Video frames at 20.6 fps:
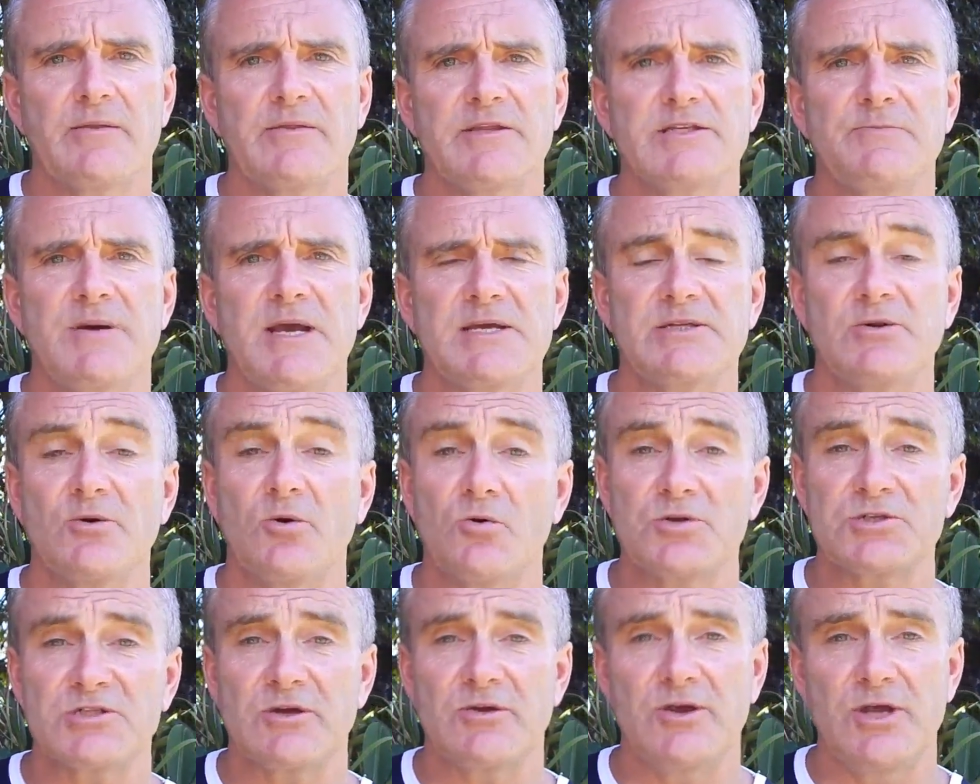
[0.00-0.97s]
This makes it
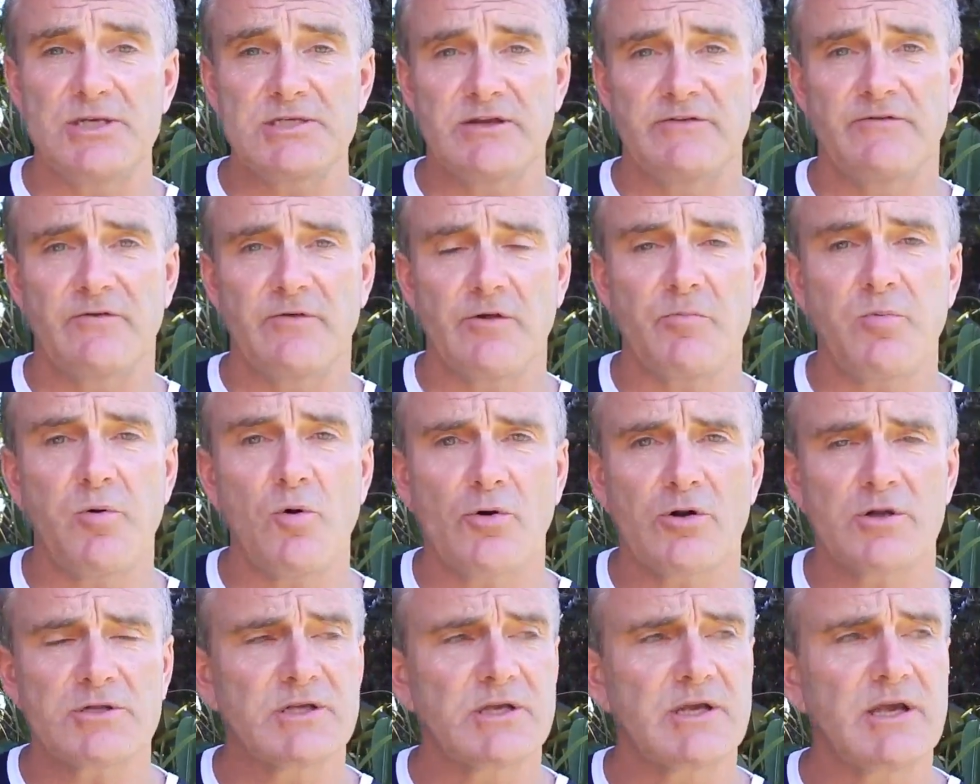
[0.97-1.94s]
also easier for the
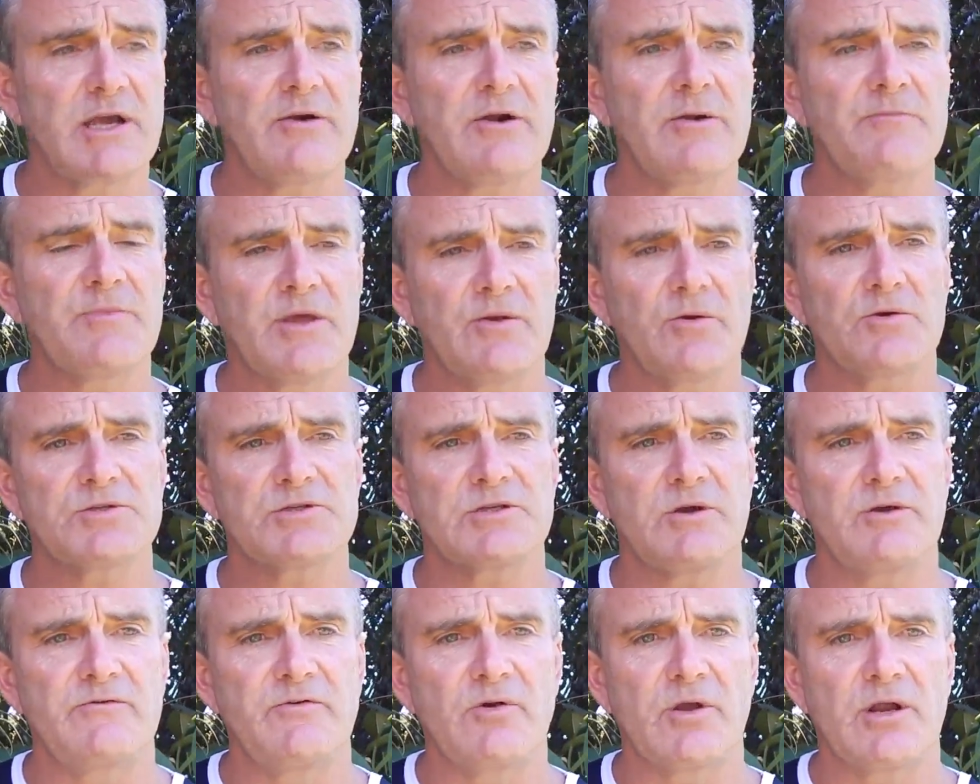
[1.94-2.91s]
porter to carry, and
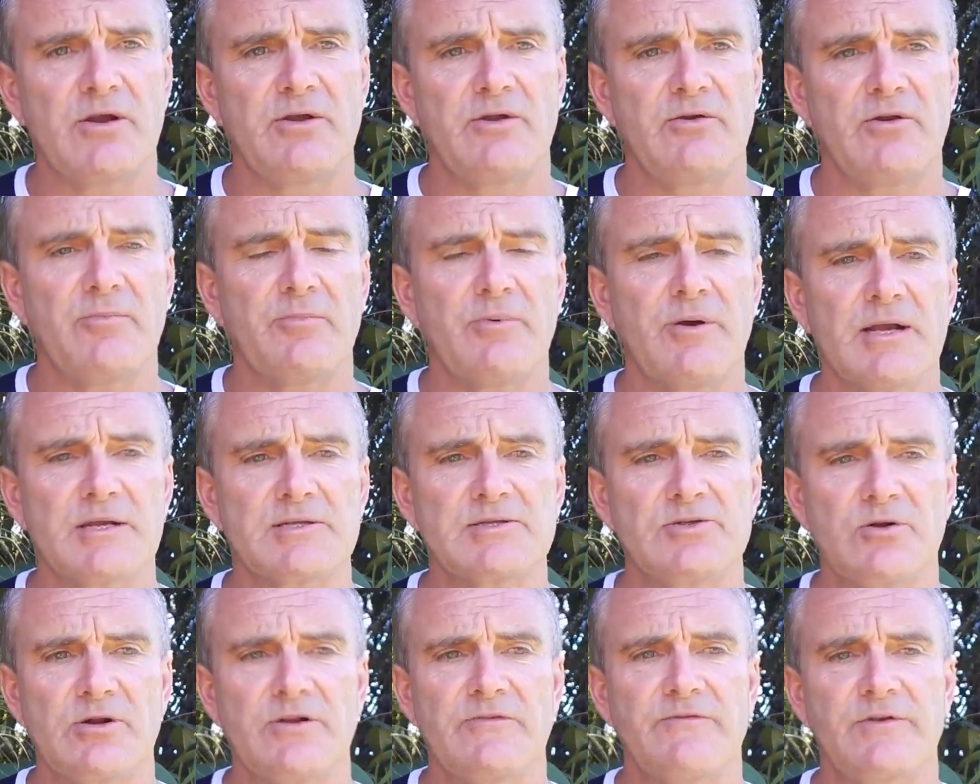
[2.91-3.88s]
also if you're carrying your own pack,
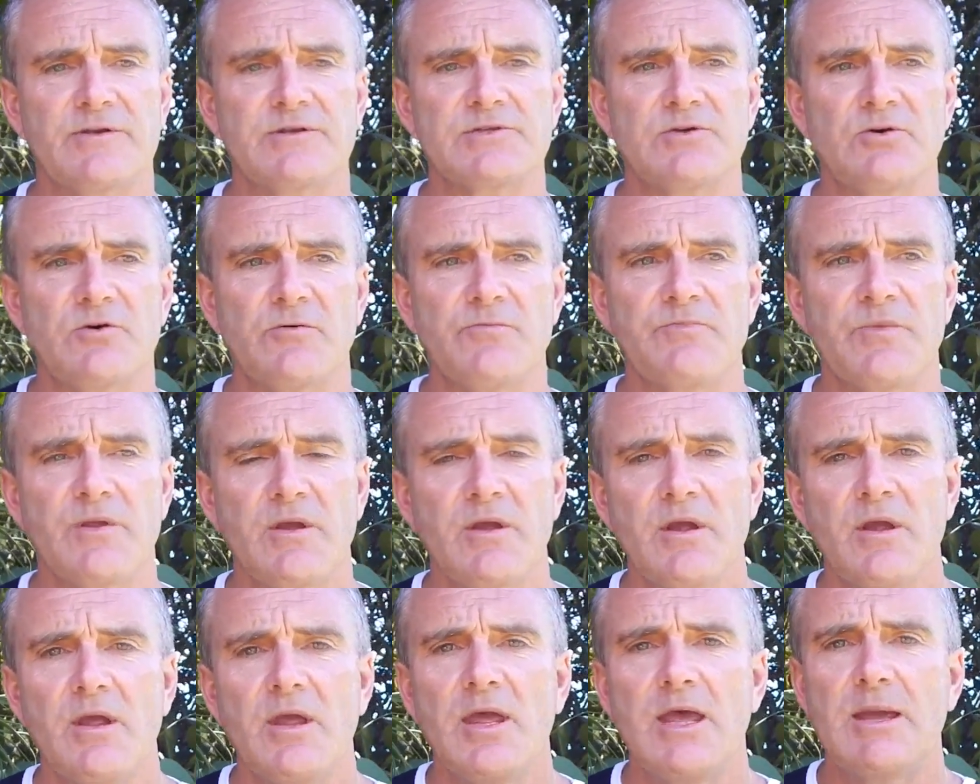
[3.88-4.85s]
certainly for yourself,
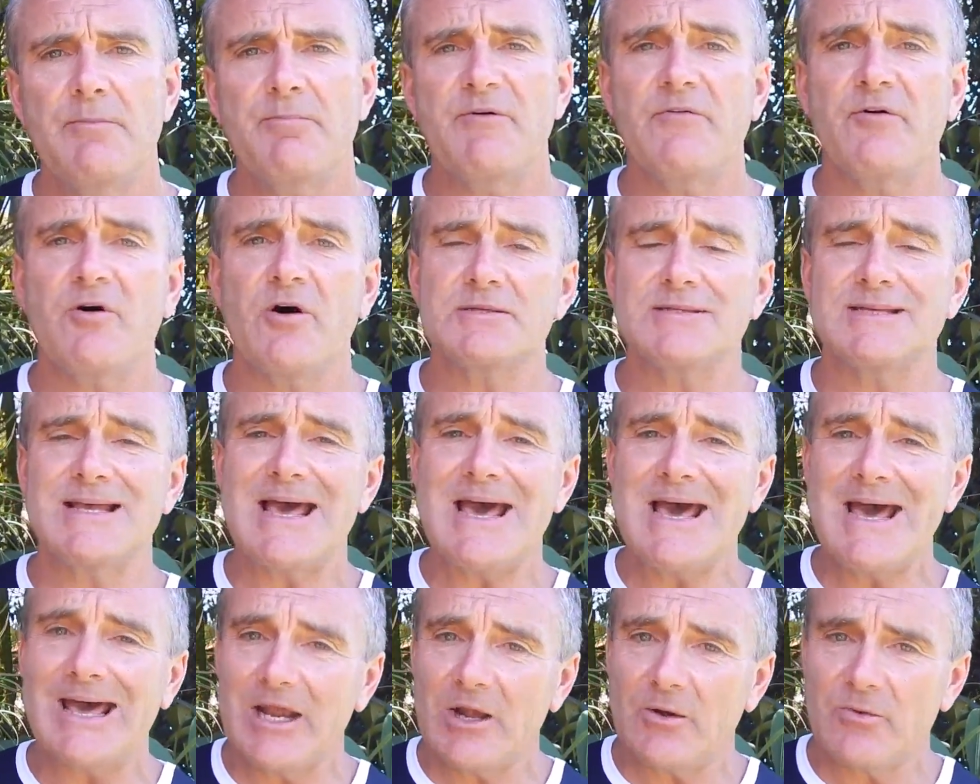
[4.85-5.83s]
and provides
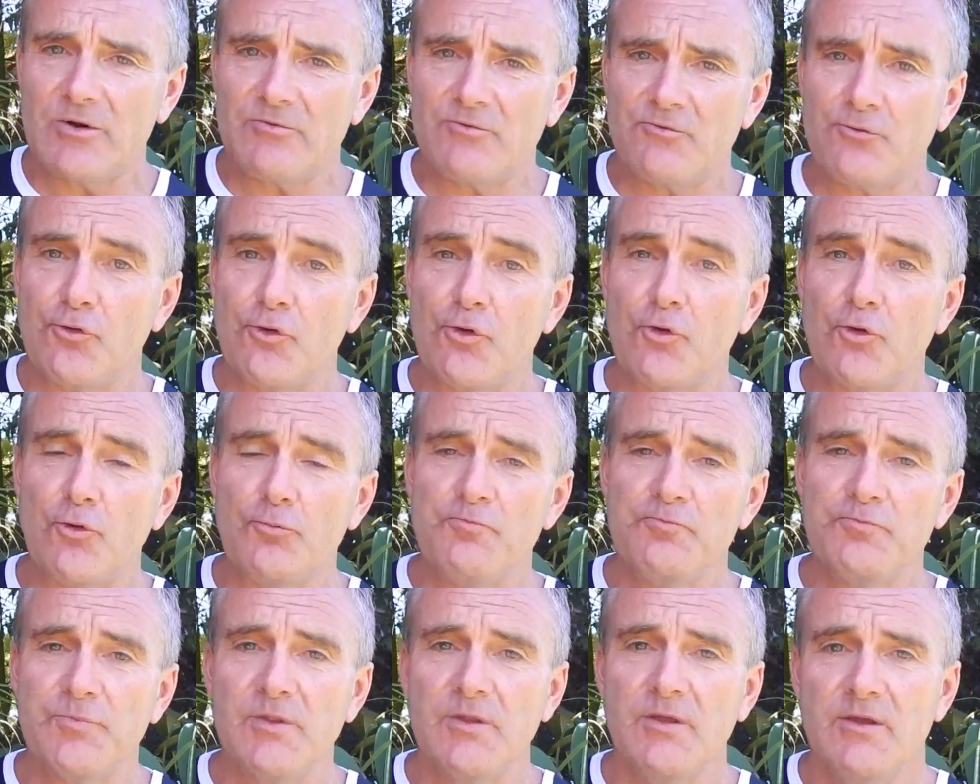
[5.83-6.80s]
adequate
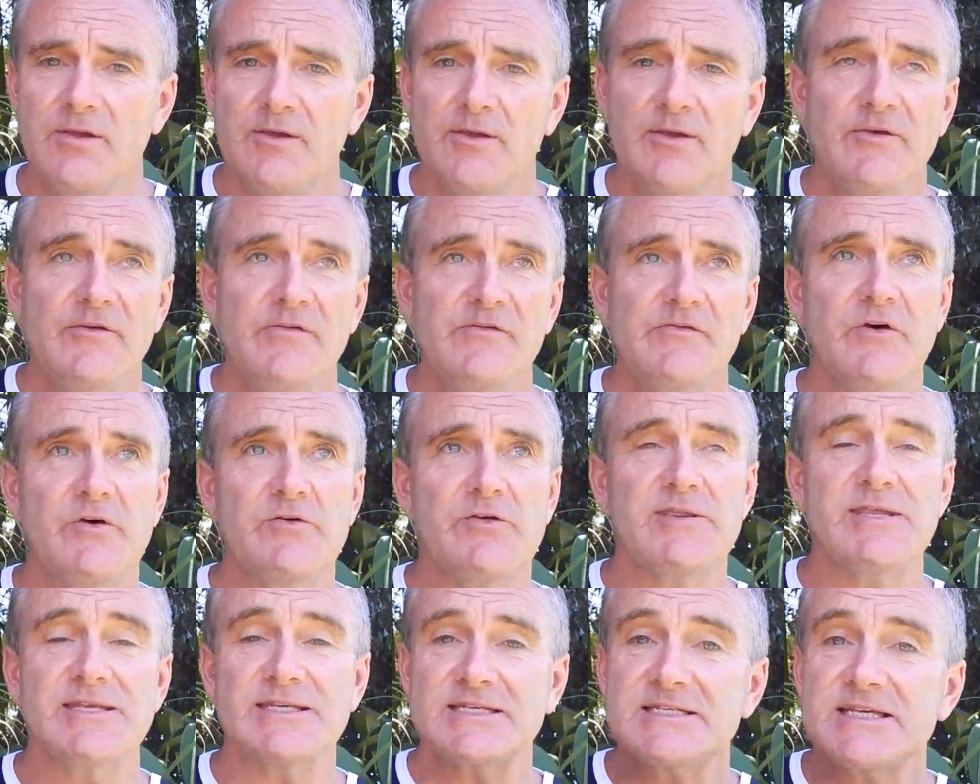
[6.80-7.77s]
room for the
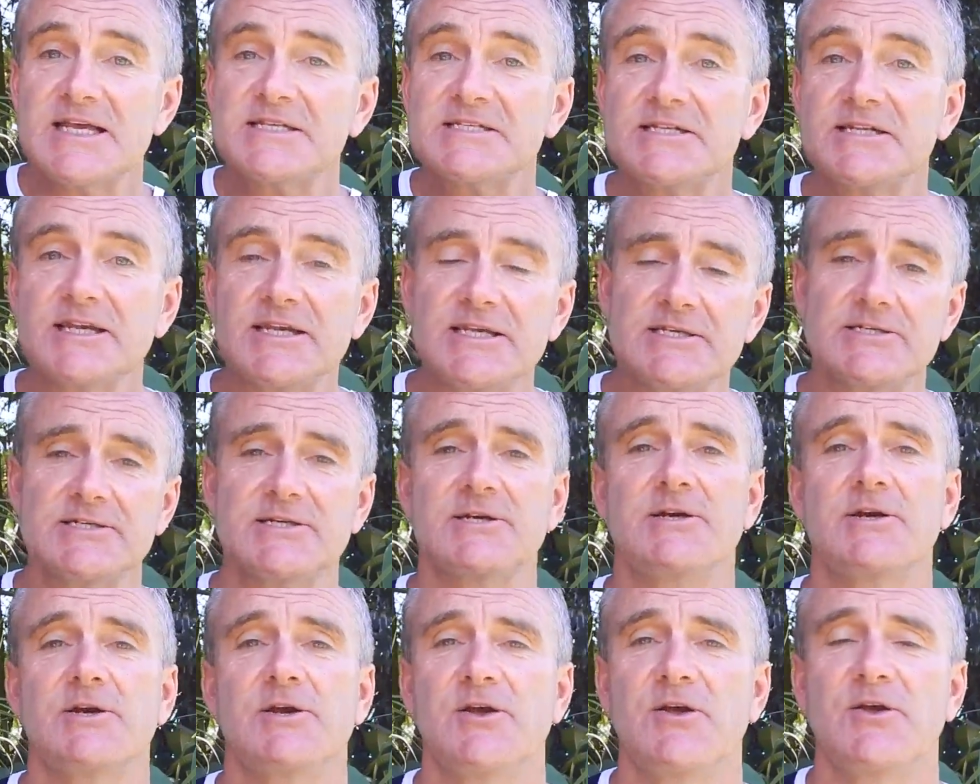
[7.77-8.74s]
necessities
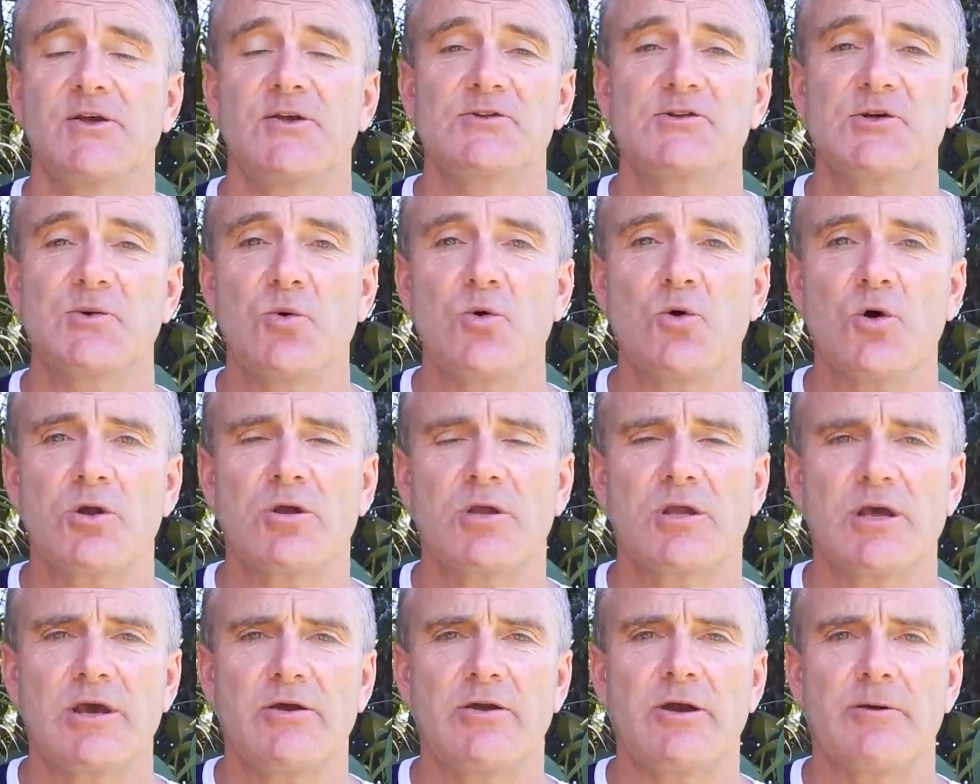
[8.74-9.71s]
to walk
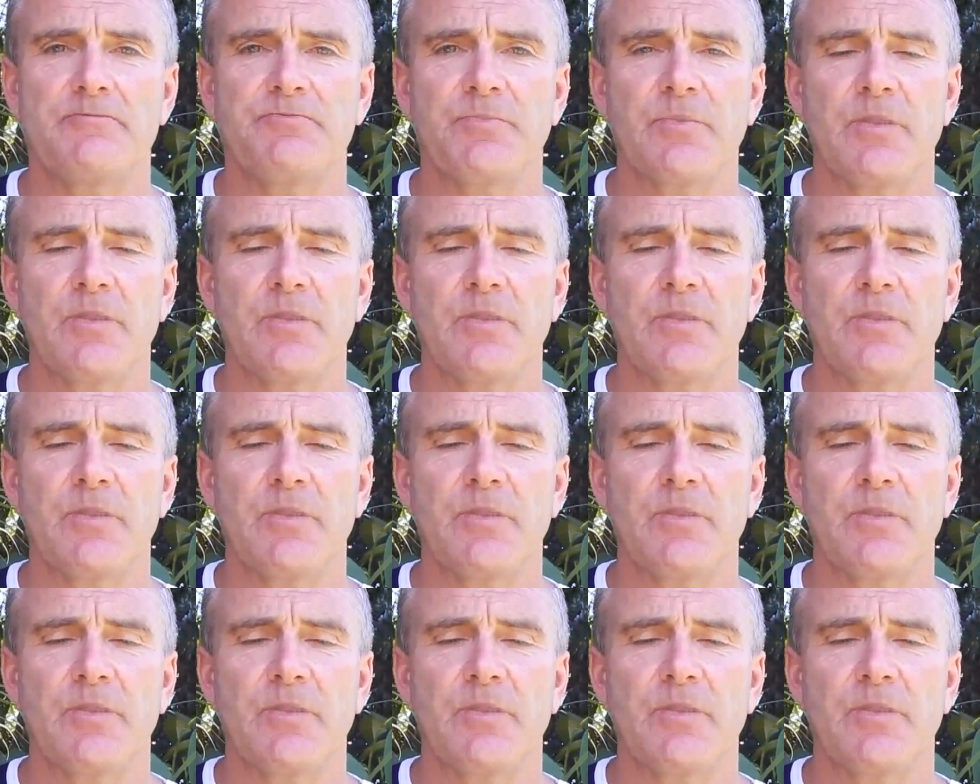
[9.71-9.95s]
Kokoda.